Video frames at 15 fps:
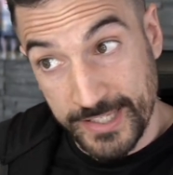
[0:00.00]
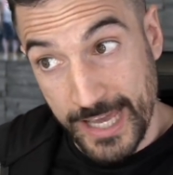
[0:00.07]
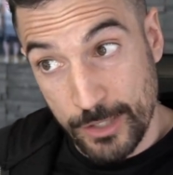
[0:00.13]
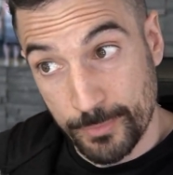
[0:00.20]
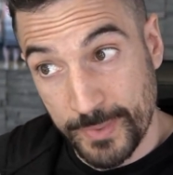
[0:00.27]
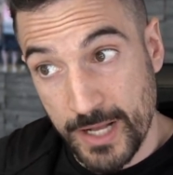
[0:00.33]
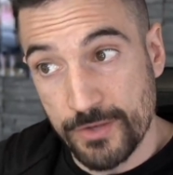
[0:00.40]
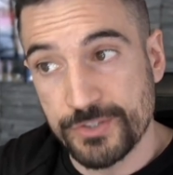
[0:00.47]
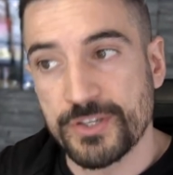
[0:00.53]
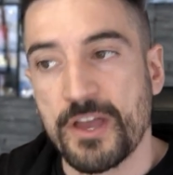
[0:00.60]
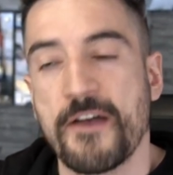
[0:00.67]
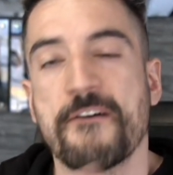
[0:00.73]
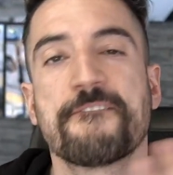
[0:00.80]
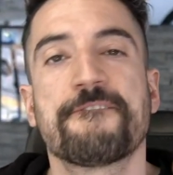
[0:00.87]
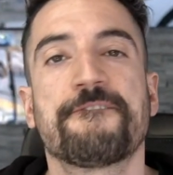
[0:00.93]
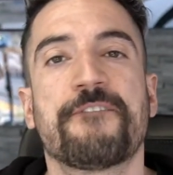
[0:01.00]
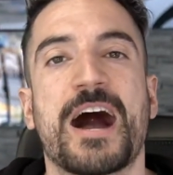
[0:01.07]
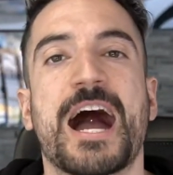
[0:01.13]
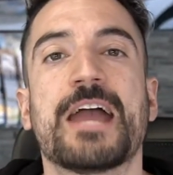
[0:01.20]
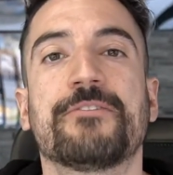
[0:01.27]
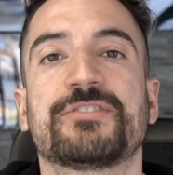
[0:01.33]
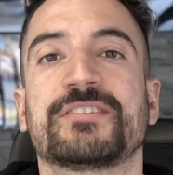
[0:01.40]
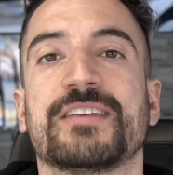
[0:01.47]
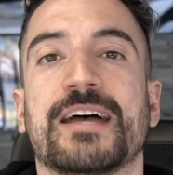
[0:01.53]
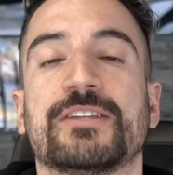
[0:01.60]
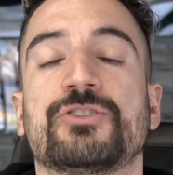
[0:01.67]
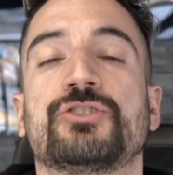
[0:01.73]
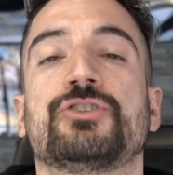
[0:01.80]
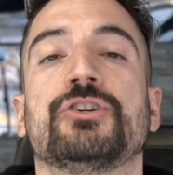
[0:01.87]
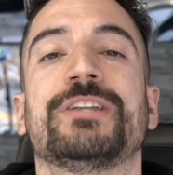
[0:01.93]
kettlebells, 5
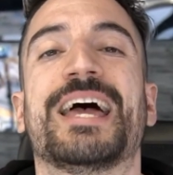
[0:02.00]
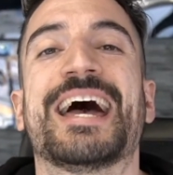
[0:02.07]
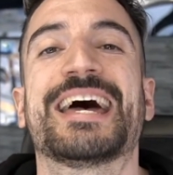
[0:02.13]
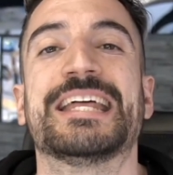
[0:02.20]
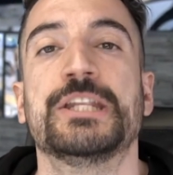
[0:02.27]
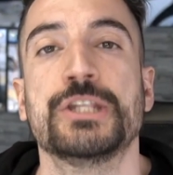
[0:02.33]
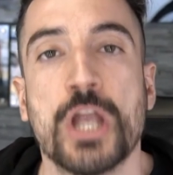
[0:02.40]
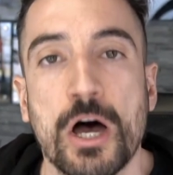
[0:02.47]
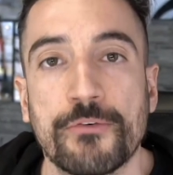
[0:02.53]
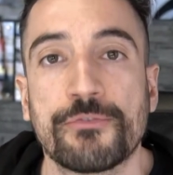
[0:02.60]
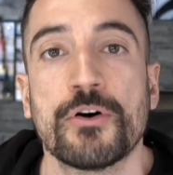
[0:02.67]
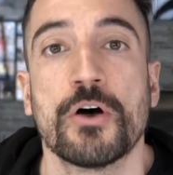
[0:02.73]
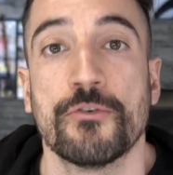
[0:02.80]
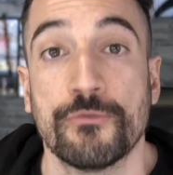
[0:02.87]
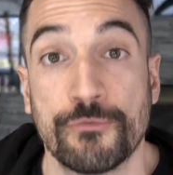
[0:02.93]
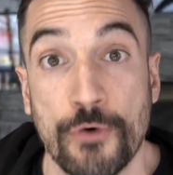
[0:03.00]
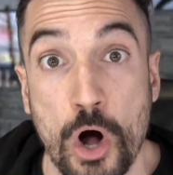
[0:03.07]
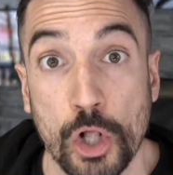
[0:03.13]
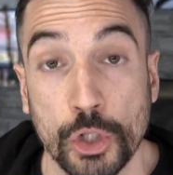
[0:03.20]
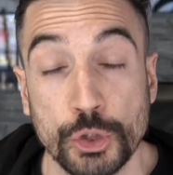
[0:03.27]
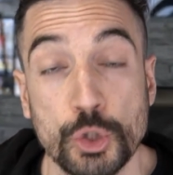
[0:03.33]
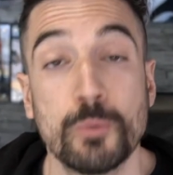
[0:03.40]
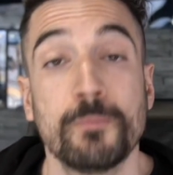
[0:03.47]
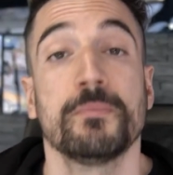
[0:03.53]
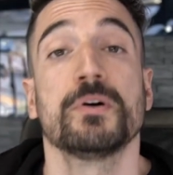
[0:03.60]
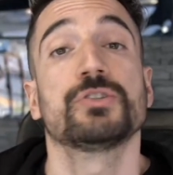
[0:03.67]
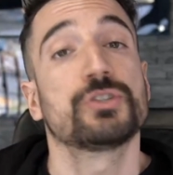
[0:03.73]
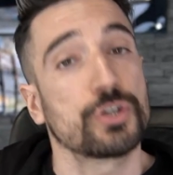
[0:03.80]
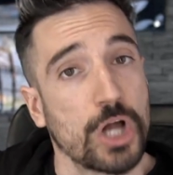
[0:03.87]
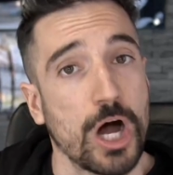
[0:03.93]
sets should add enough volume
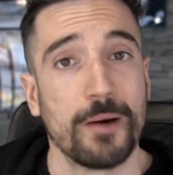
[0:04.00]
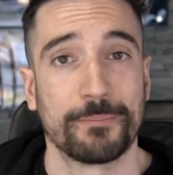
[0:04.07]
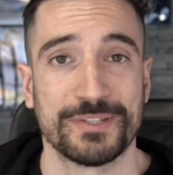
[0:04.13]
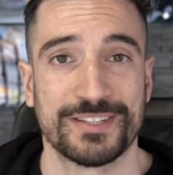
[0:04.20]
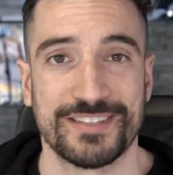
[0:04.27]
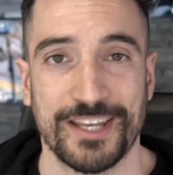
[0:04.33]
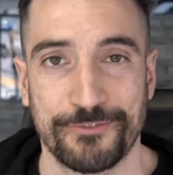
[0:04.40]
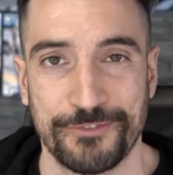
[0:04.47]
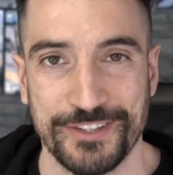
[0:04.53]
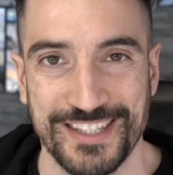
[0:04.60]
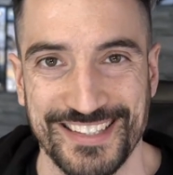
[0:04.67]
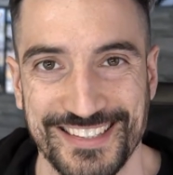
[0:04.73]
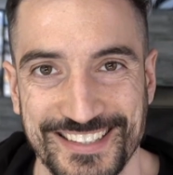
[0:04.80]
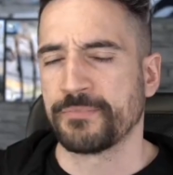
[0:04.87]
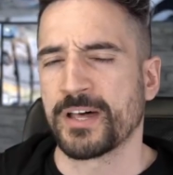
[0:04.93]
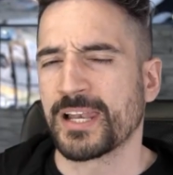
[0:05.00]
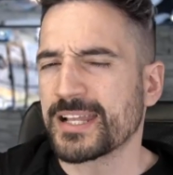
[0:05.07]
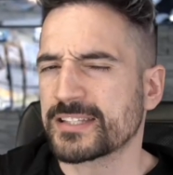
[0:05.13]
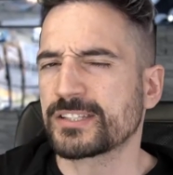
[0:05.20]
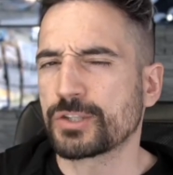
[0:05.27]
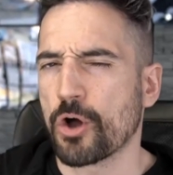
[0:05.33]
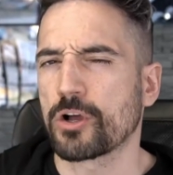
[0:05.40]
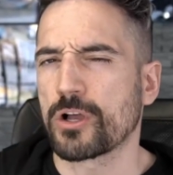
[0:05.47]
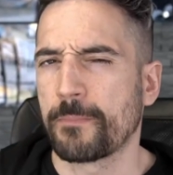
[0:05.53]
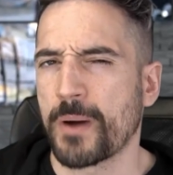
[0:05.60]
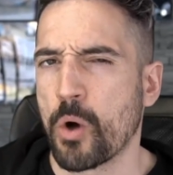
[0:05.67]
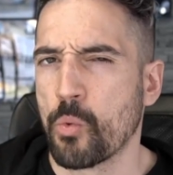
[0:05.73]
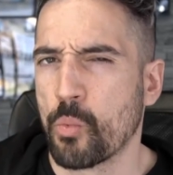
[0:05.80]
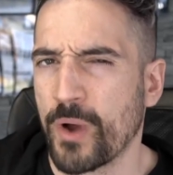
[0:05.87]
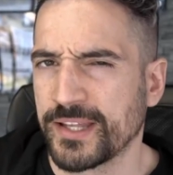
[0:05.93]
to compensate for this. Now let's talk
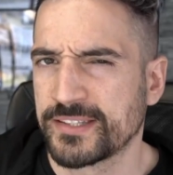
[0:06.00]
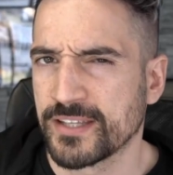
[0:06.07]
about weight